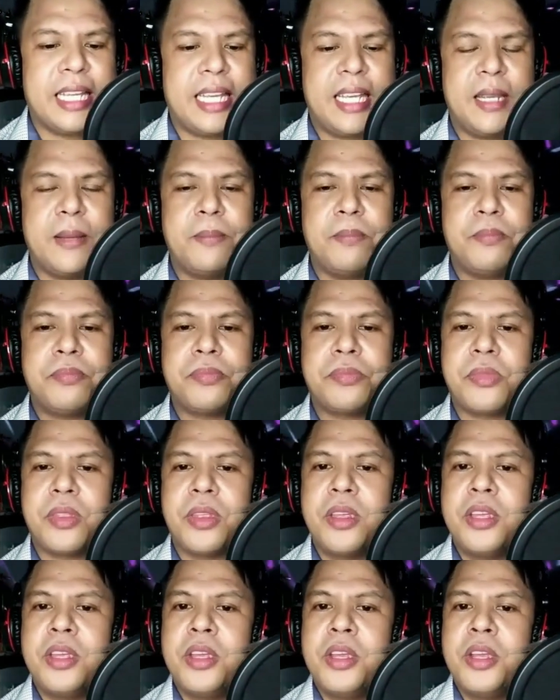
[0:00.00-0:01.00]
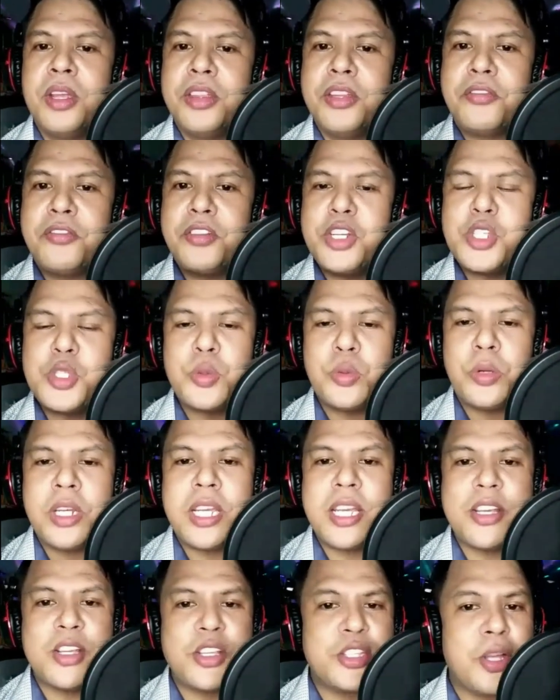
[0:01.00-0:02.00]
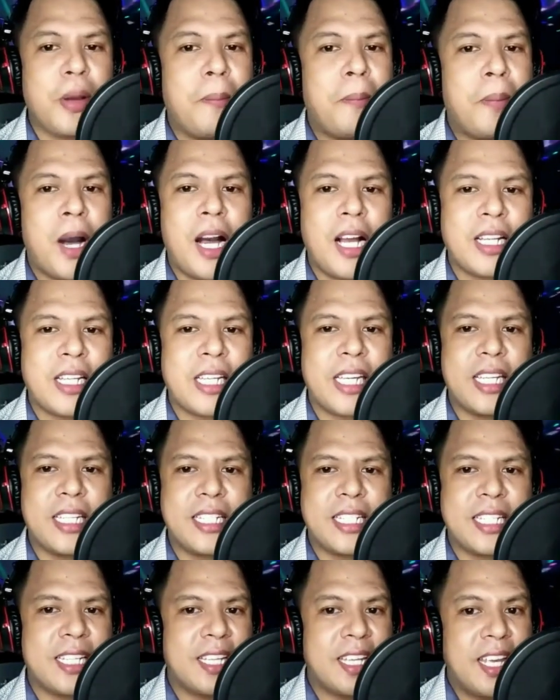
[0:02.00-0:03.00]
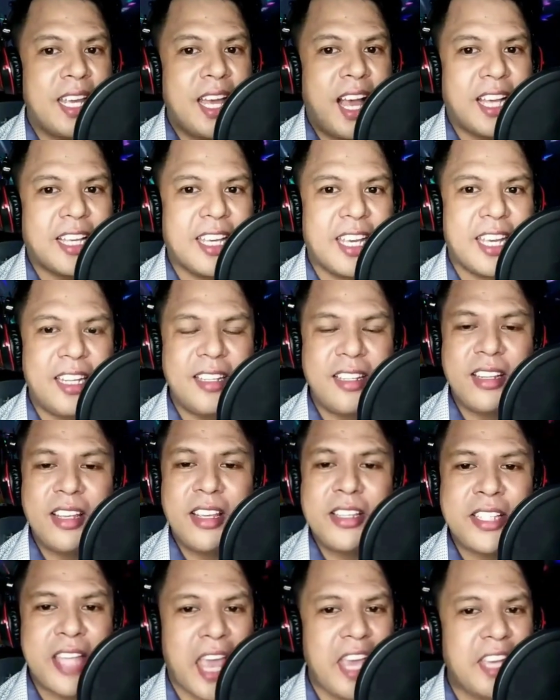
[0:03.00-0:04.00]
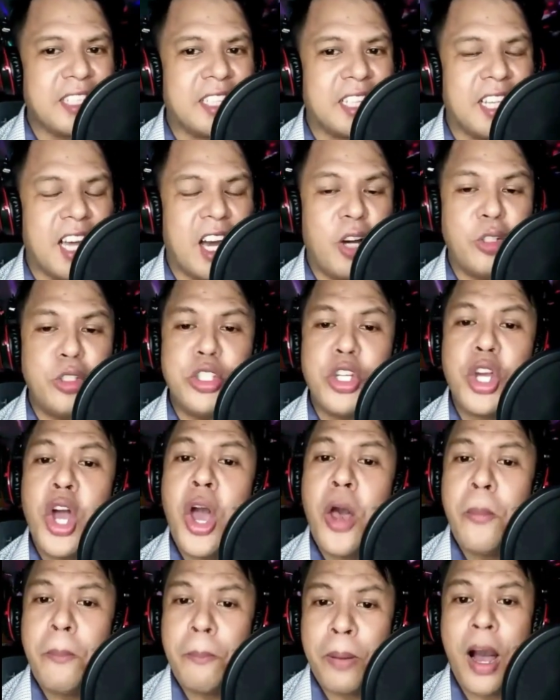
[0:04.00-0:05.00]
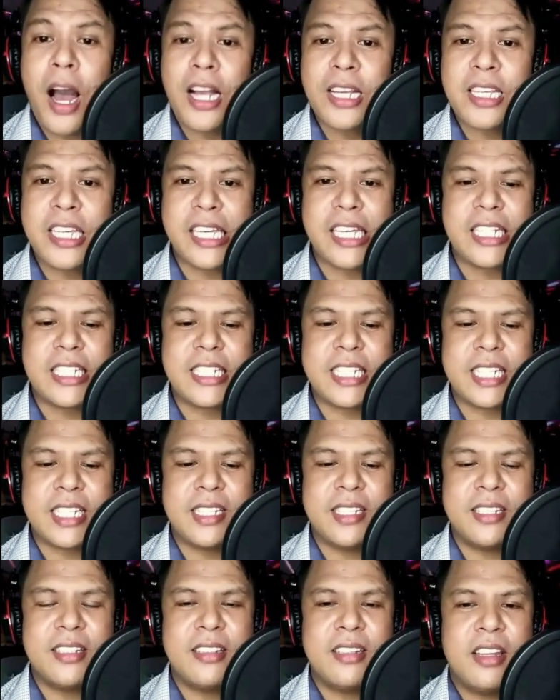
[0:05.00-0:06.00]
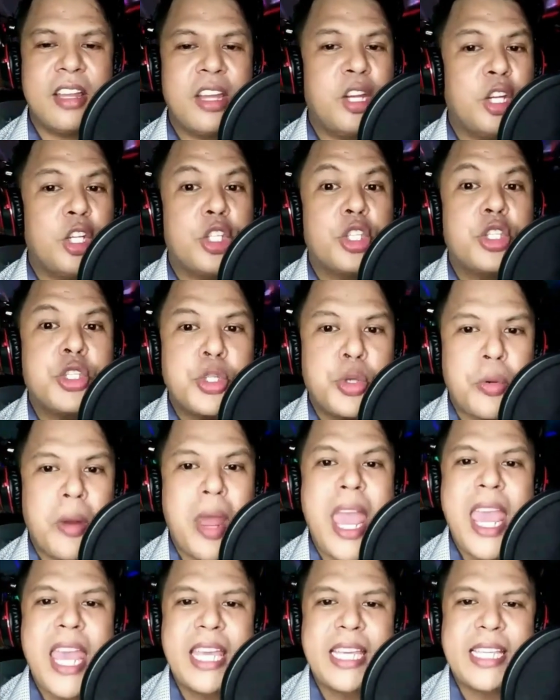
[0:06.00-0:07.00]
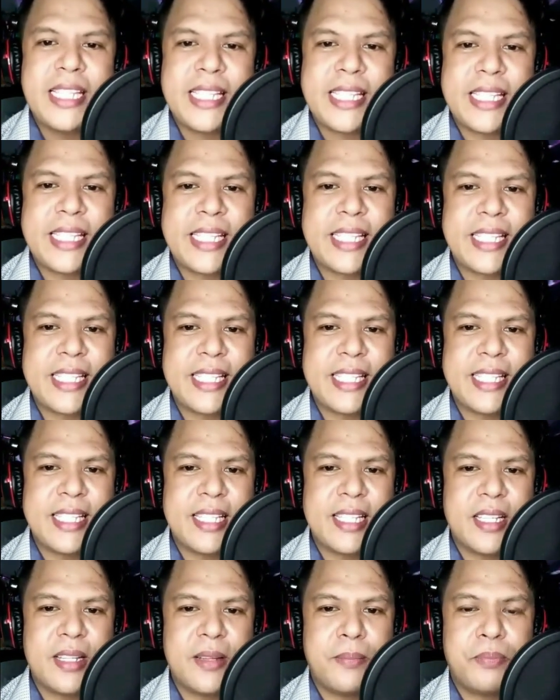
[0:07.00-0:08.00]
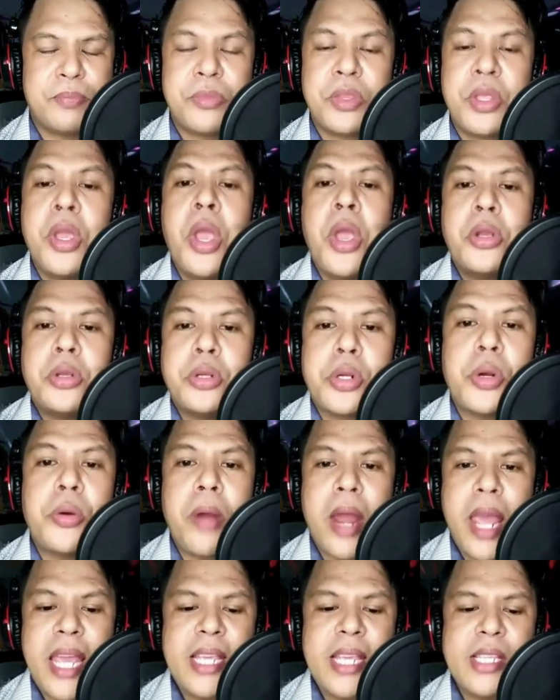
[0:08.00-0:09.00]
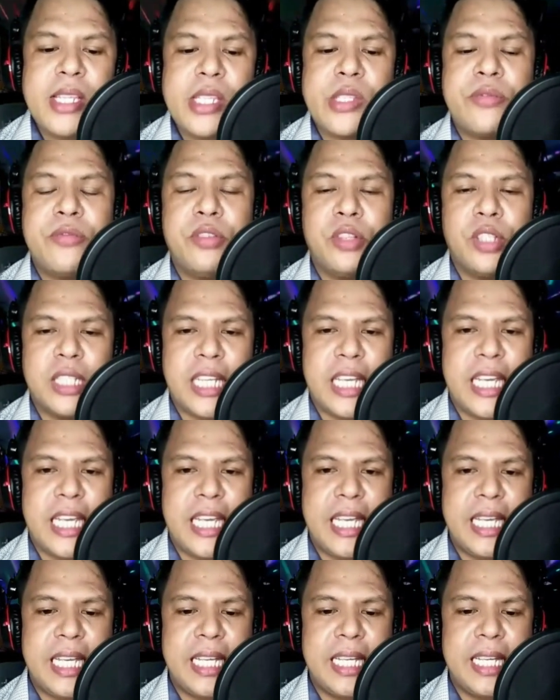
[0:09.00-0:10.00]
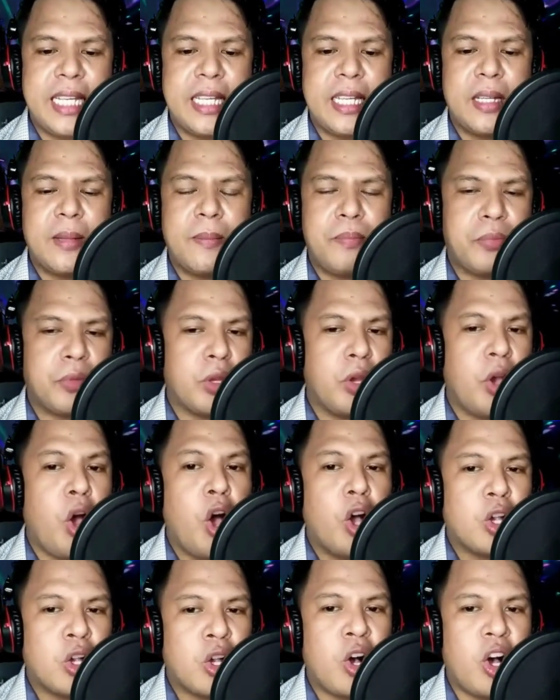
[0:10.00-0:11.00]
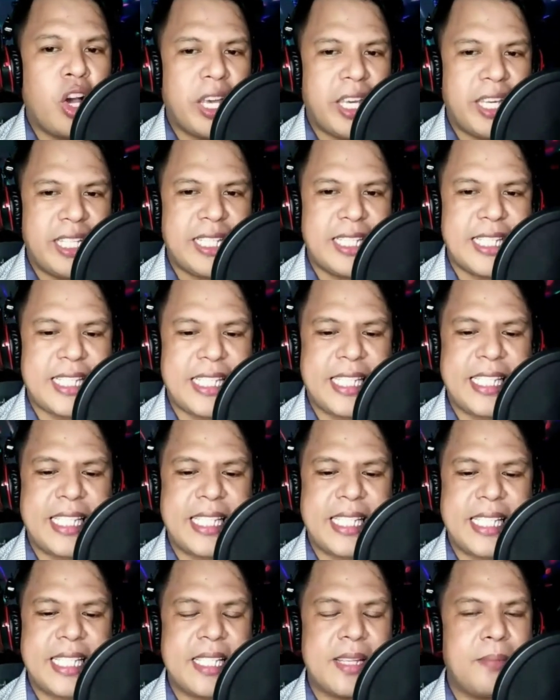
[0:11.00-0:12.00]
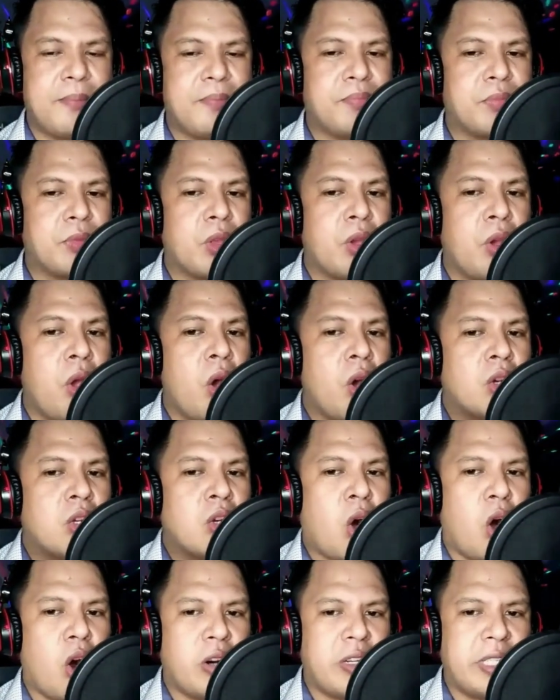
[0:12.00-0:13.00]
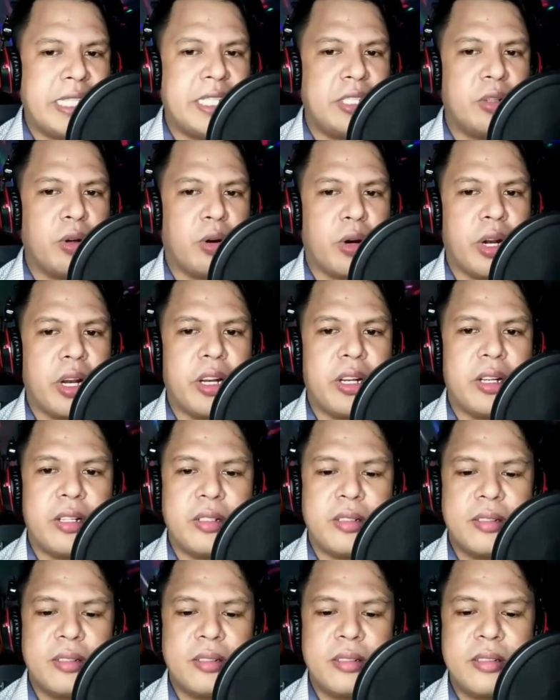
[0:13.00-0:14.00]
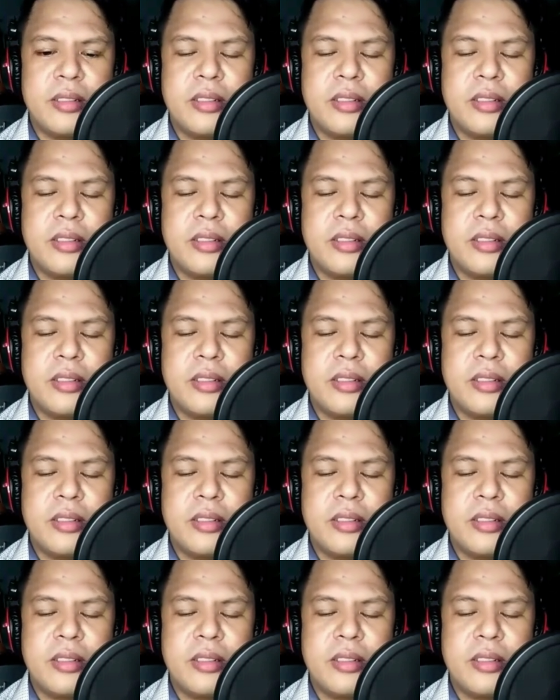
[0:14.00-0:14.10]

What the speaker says: So it's time for us to pronounce these words correctly. The first one is a pocket. Again, say it loud. Pocket. Trace. Gracefully.